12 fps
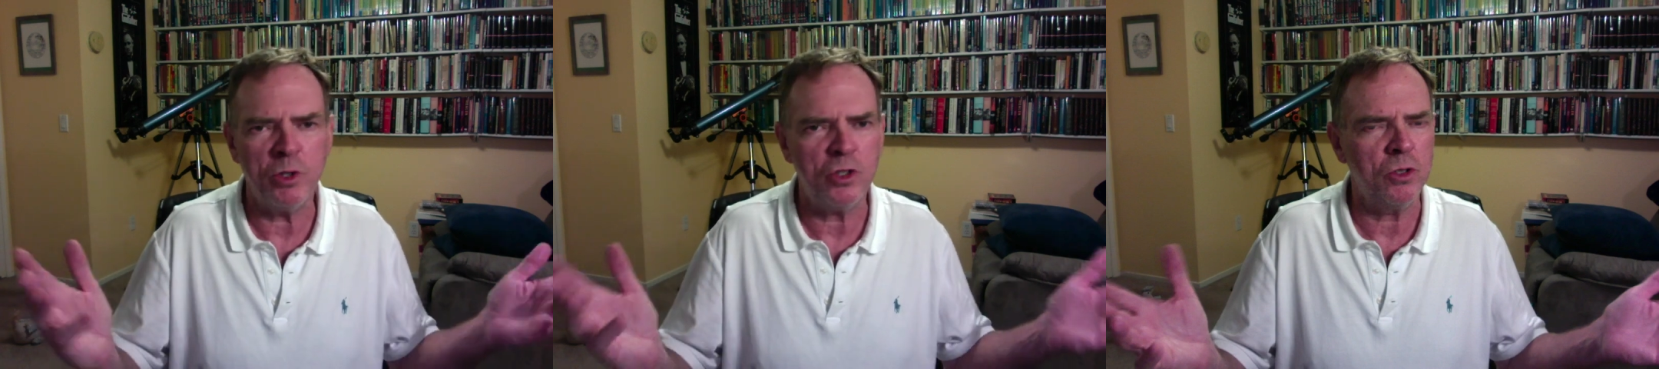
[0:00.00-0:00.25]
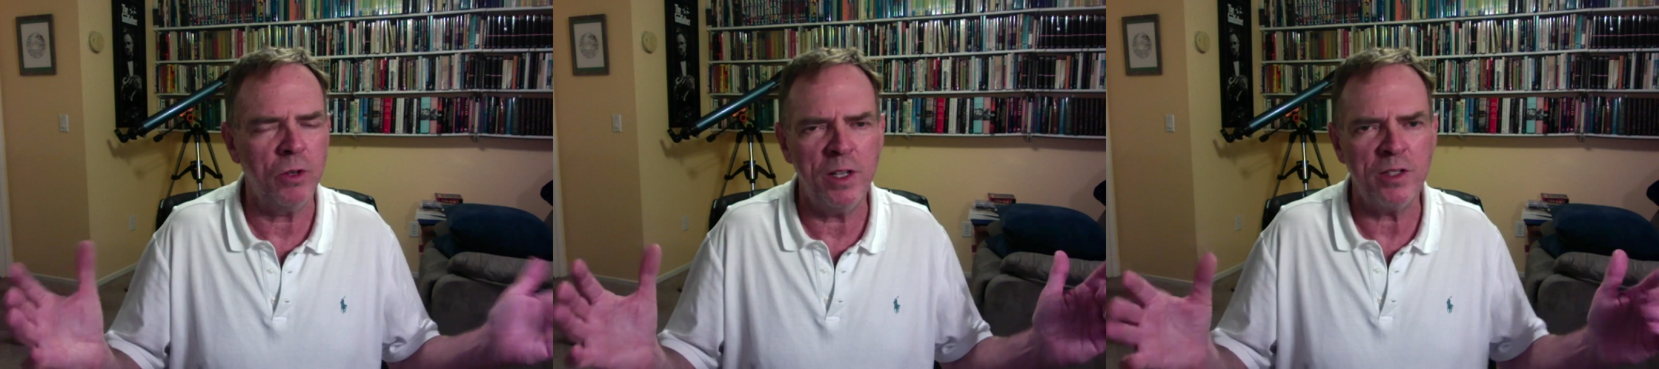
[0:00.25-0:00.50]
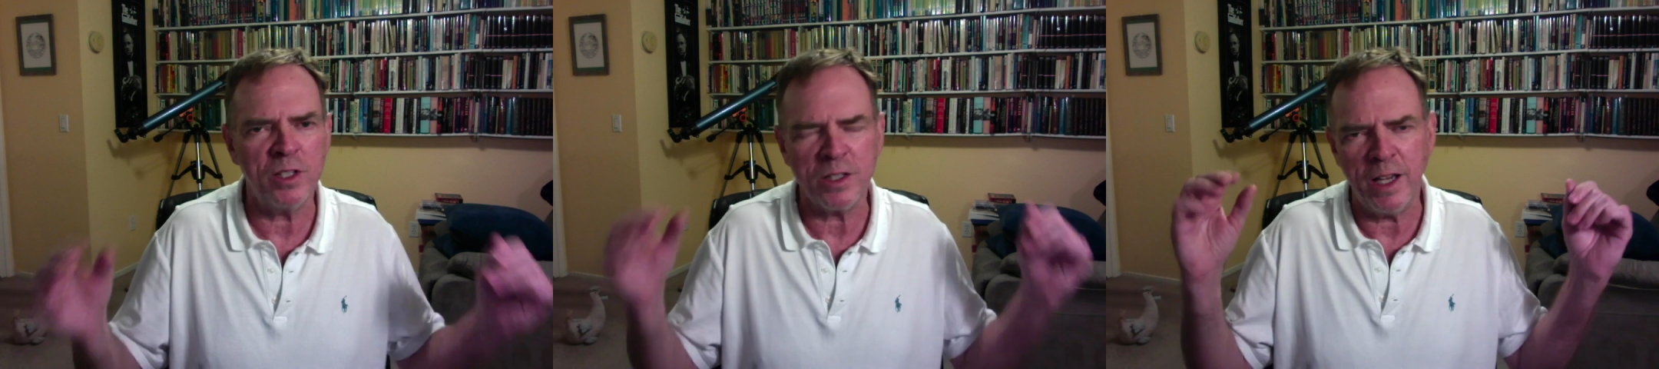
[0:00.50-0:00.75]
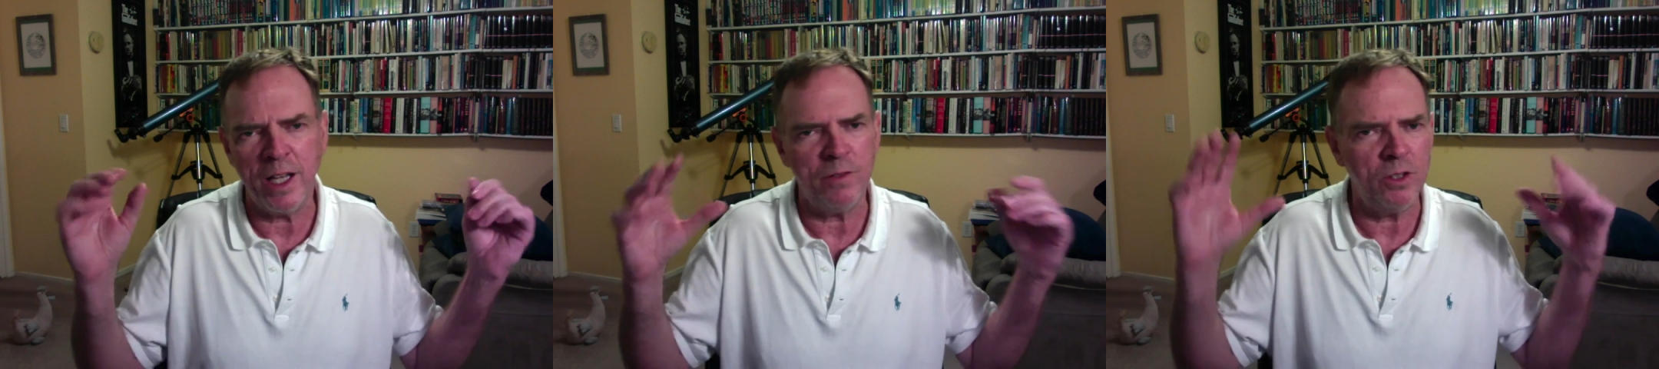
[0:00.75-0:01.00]
Joyce, this
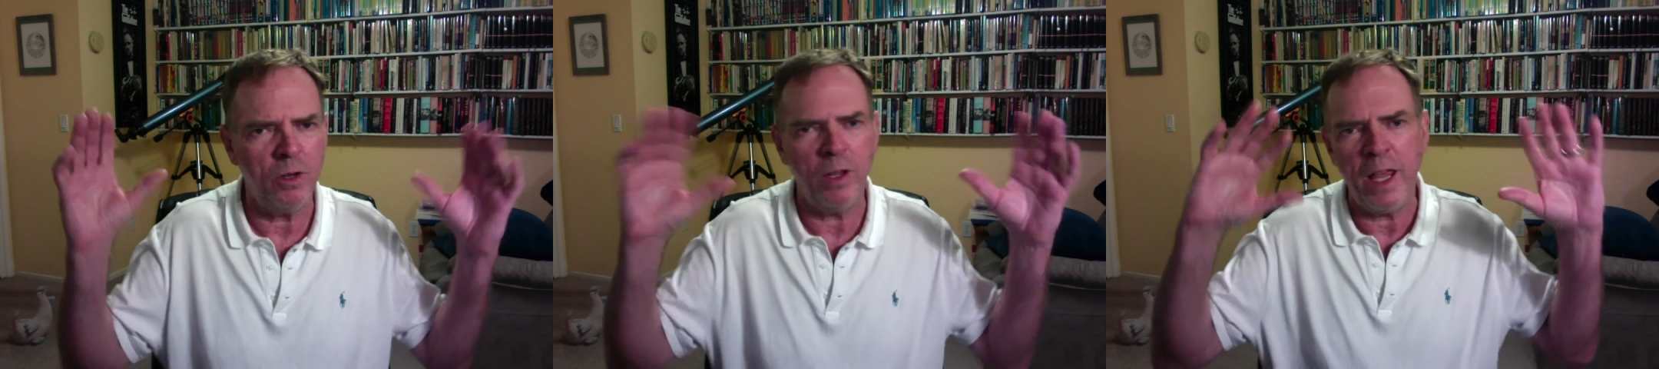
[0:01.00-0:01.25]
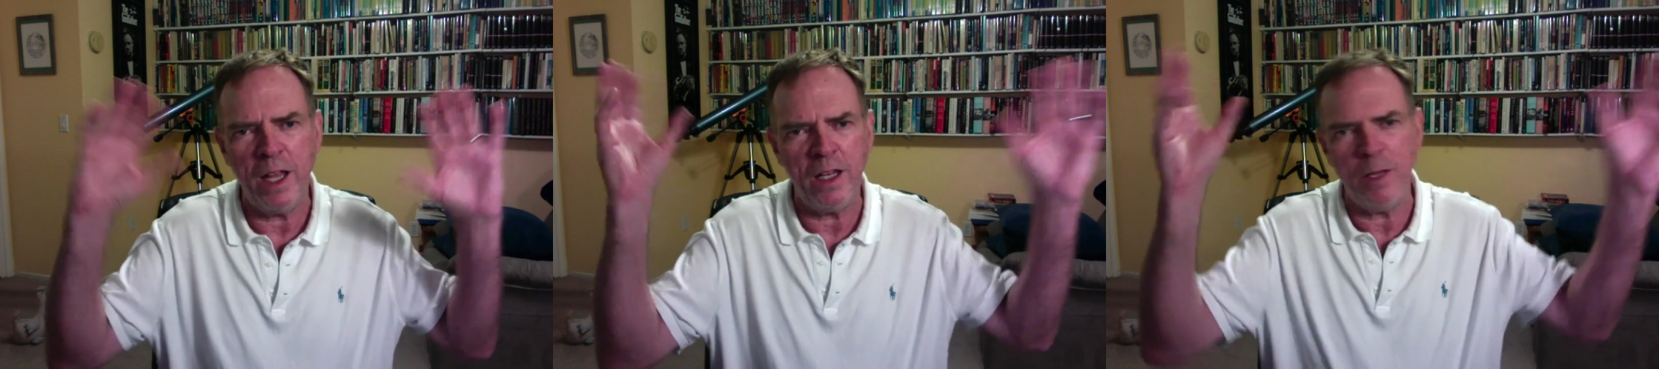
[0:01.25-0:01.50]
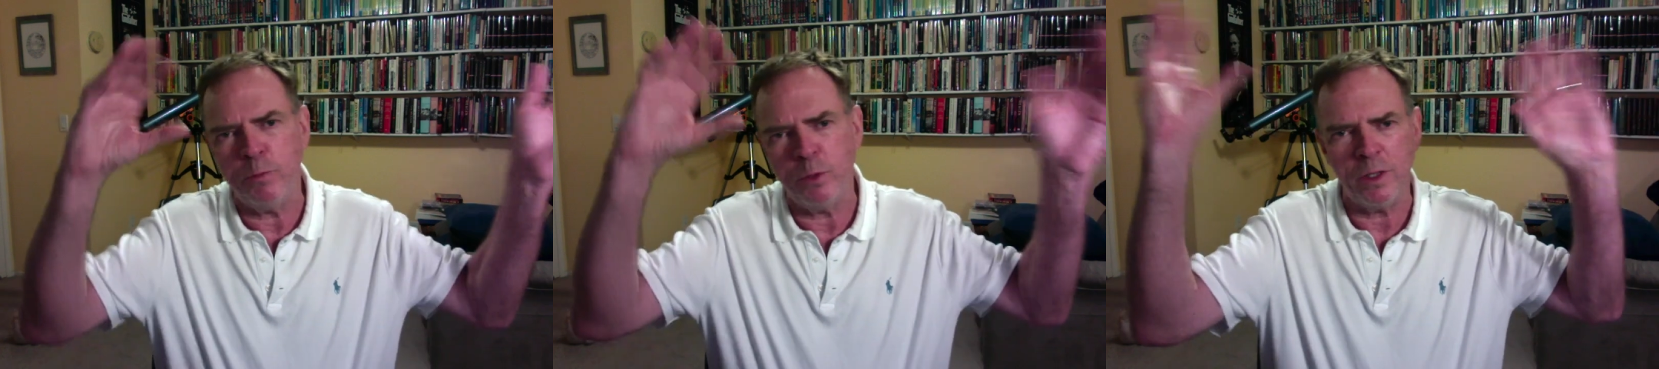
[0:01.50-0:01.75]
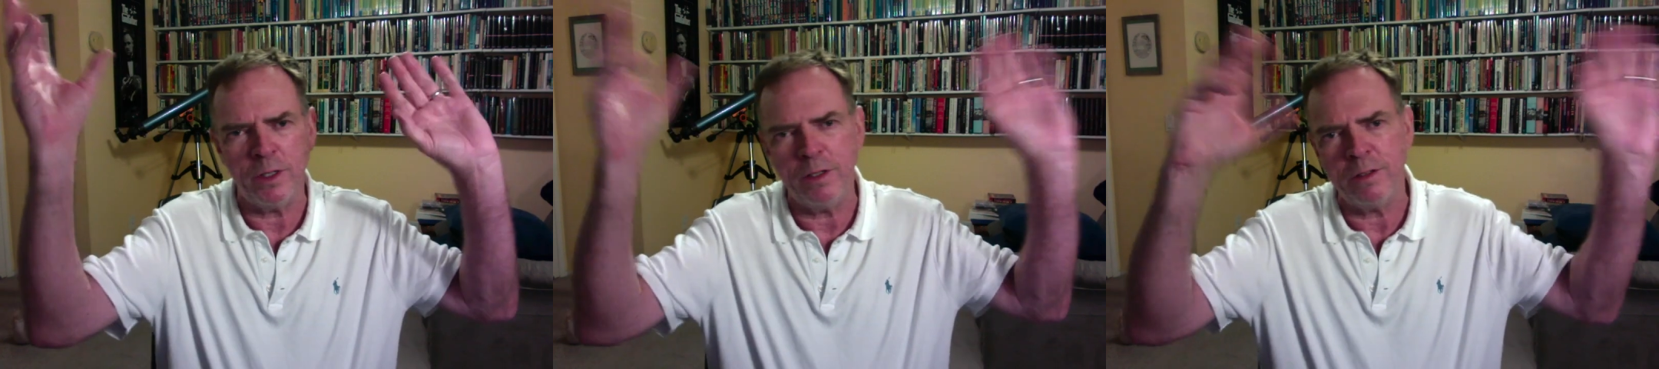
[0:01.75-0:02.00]
kind of, heady,
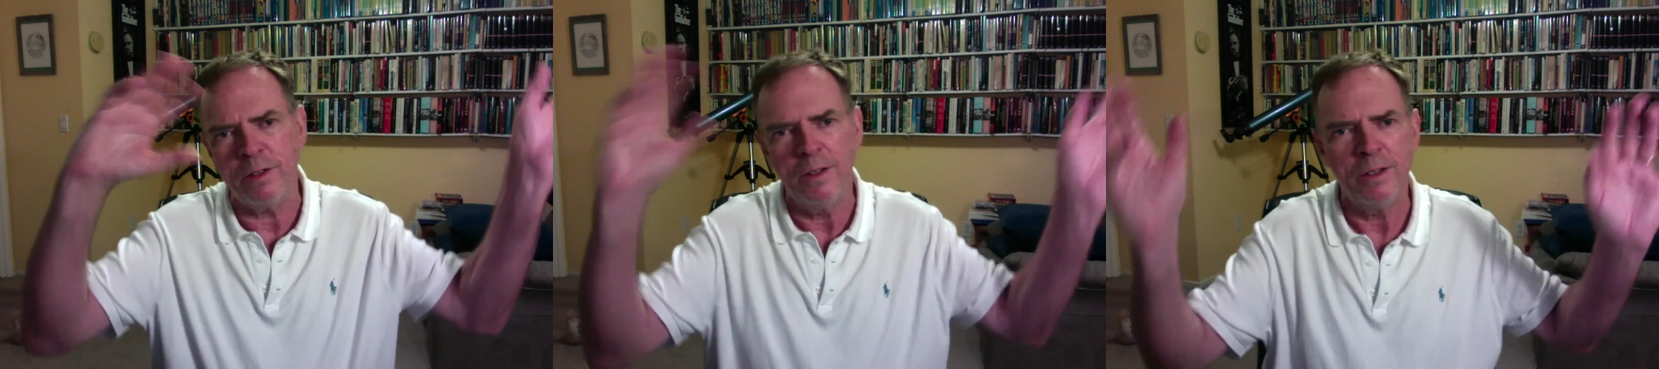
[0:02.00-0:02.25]
brilliant,